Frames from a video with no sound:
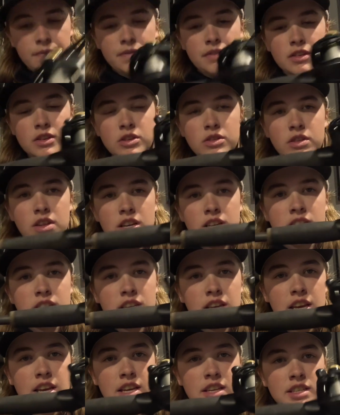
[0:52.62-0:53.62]
So this
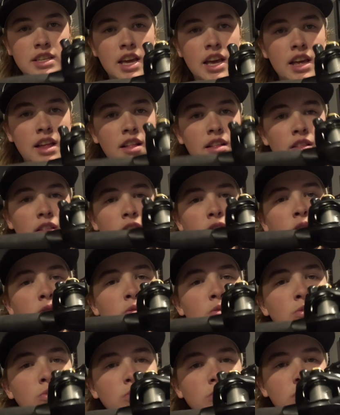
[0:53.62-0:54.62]
is a
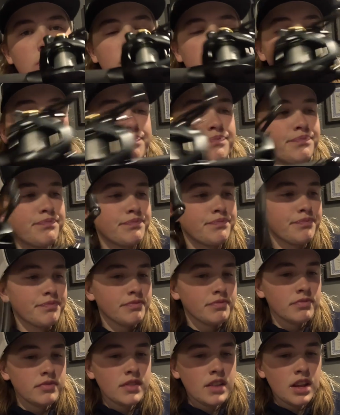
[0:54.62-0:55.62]
Lew's
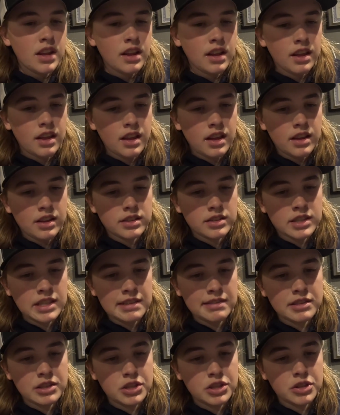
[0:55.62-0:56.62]

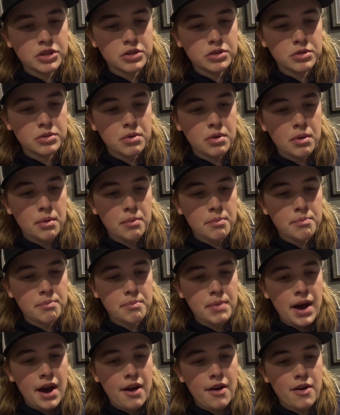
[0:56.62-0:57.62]
7.2
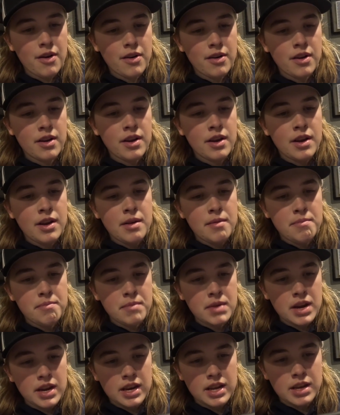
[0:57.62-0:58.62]
power,
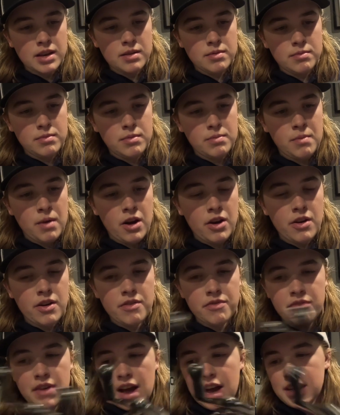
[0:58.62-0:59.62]
medium, moderate,
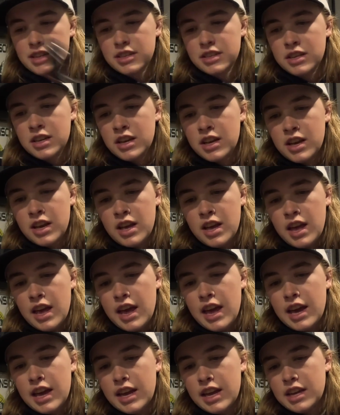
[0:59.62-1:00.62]
fast.
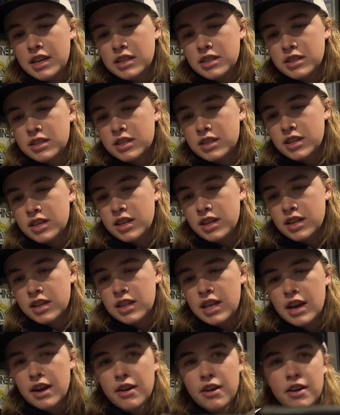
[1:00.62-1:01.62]
It is
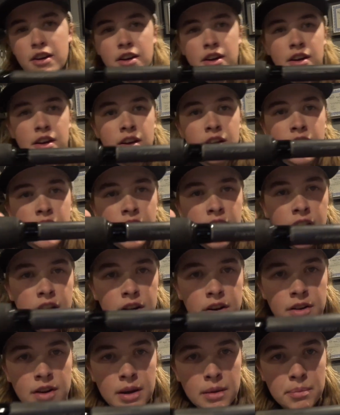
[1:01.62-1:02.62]
their
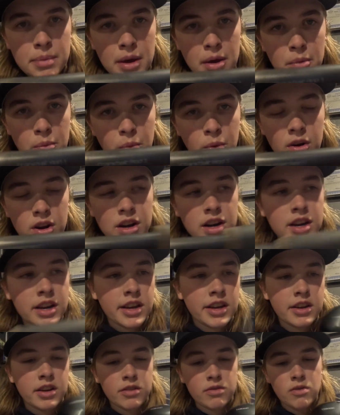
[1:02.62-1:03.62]
crankbait 1
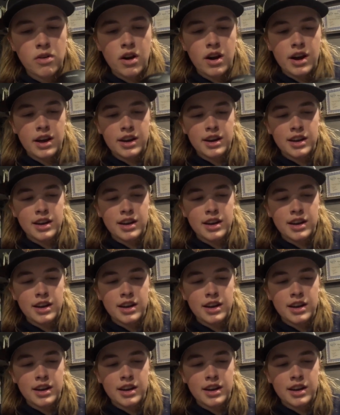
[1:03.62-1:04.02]
rod